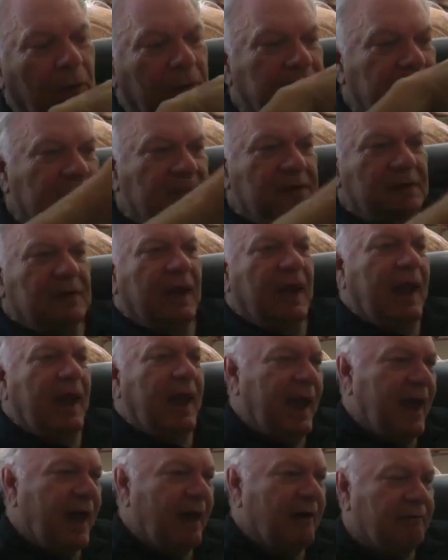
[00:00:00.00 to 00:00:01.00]
we didn't
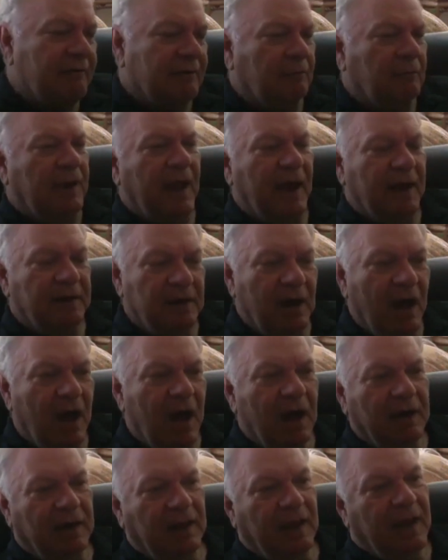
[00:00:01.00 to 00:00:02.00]
have we had
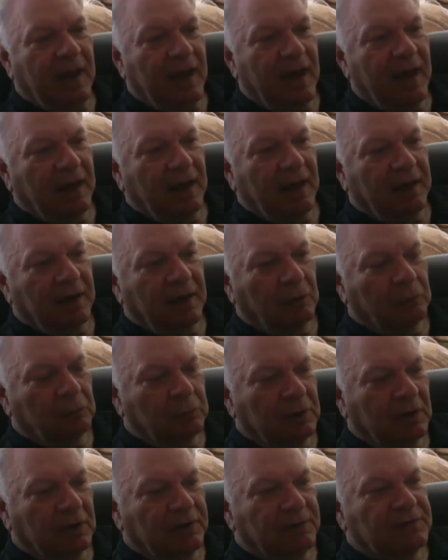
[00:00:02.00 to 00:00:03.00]
not had a
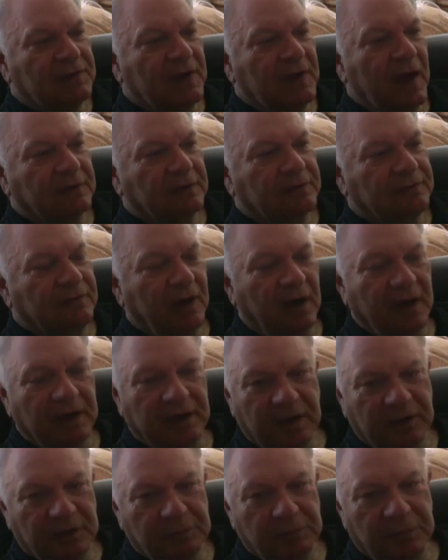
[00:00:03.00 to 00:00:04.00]
really
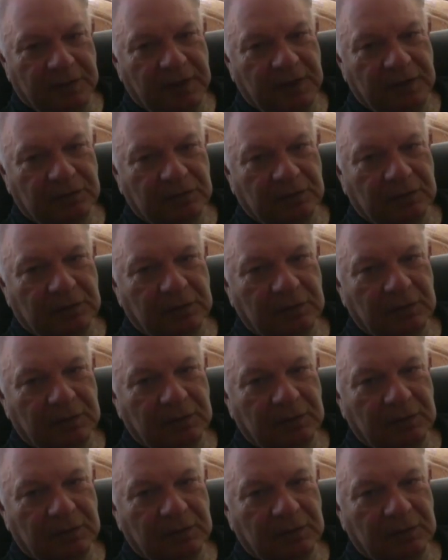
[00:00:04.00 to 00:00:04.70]
satisfying explanation